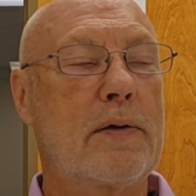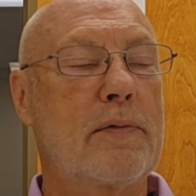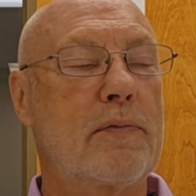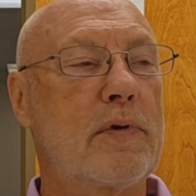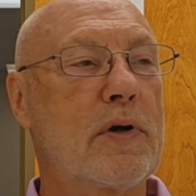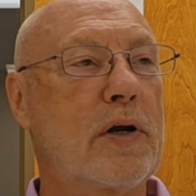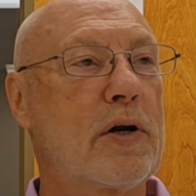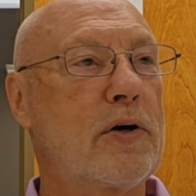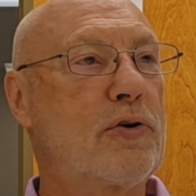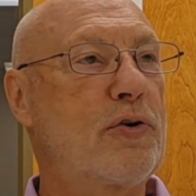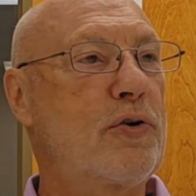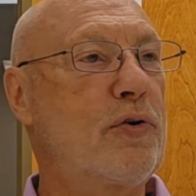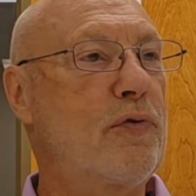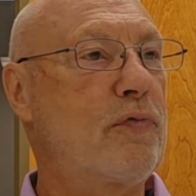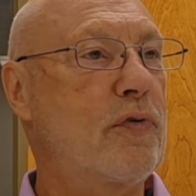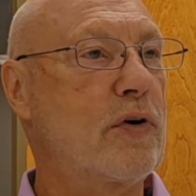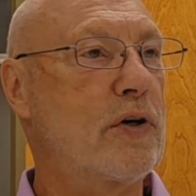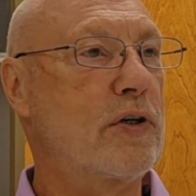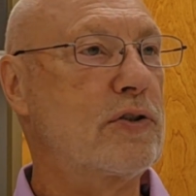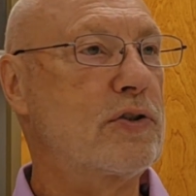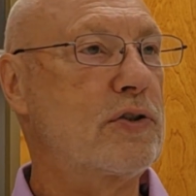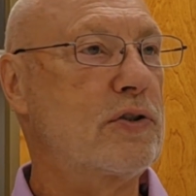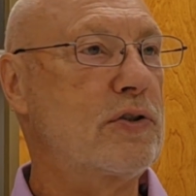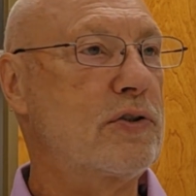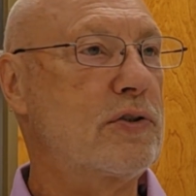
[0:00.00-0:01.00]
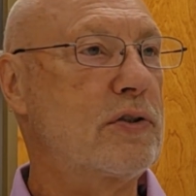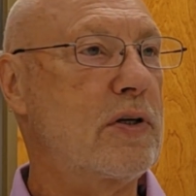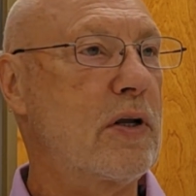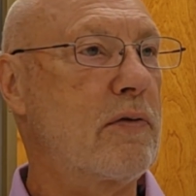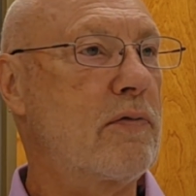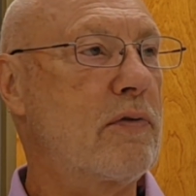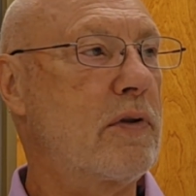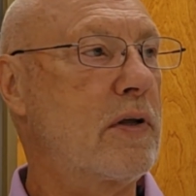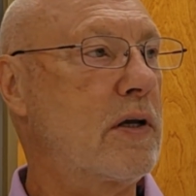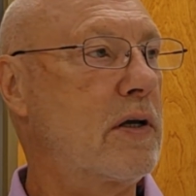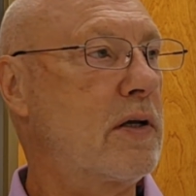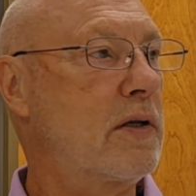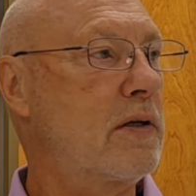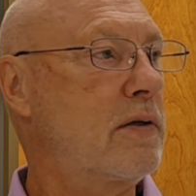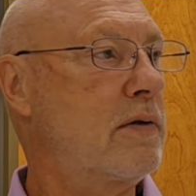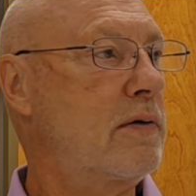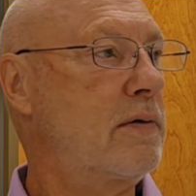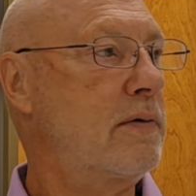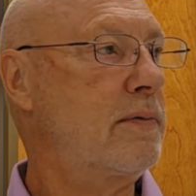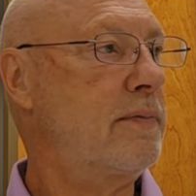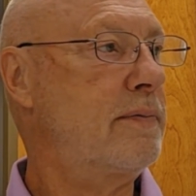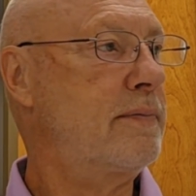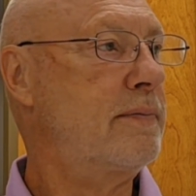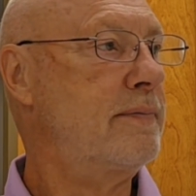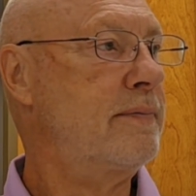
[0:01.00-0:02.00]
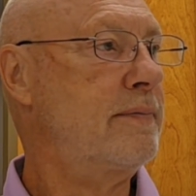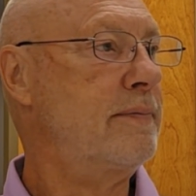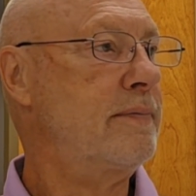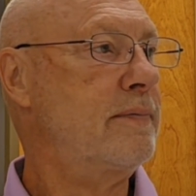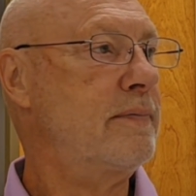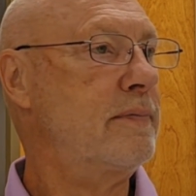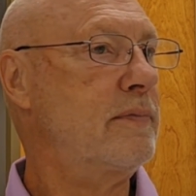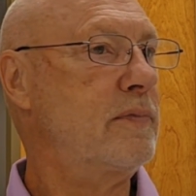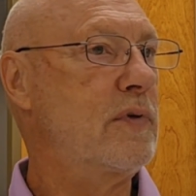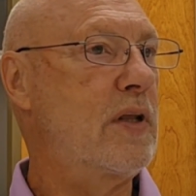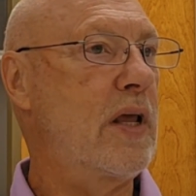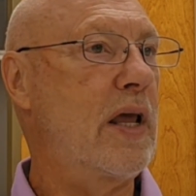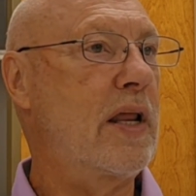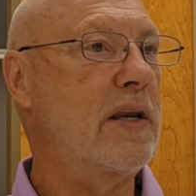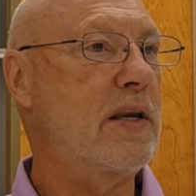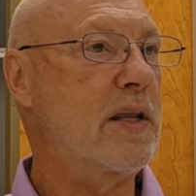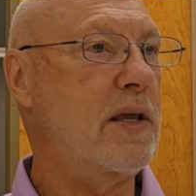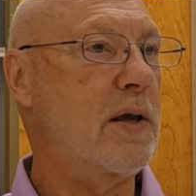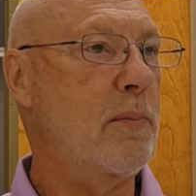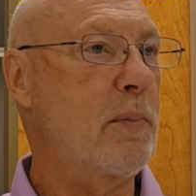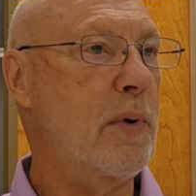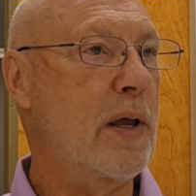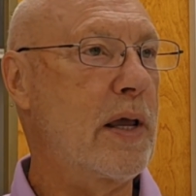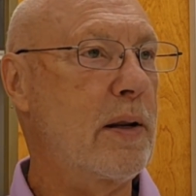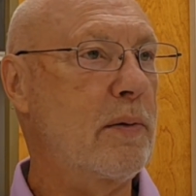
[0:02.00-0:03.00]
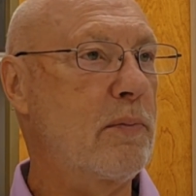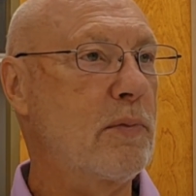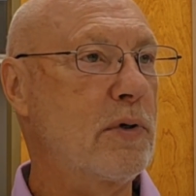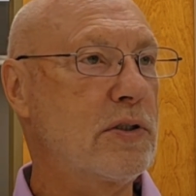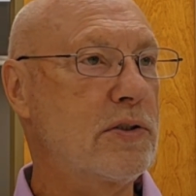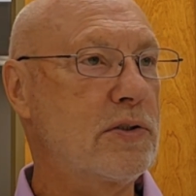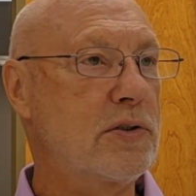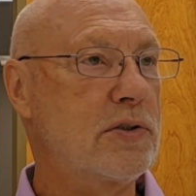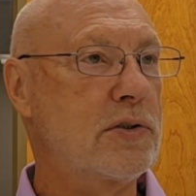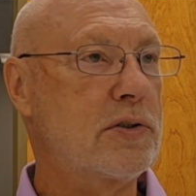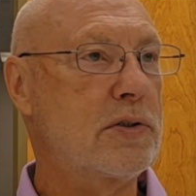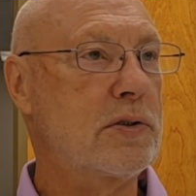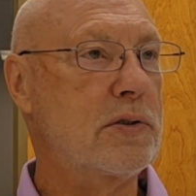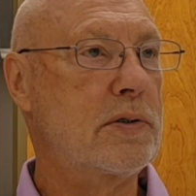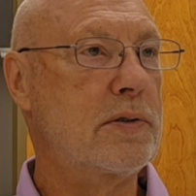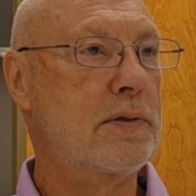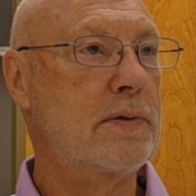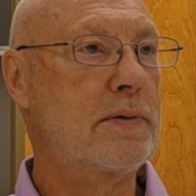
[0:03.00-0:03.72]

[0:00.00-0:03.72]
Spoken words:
There are two versions of the Ten Commandments.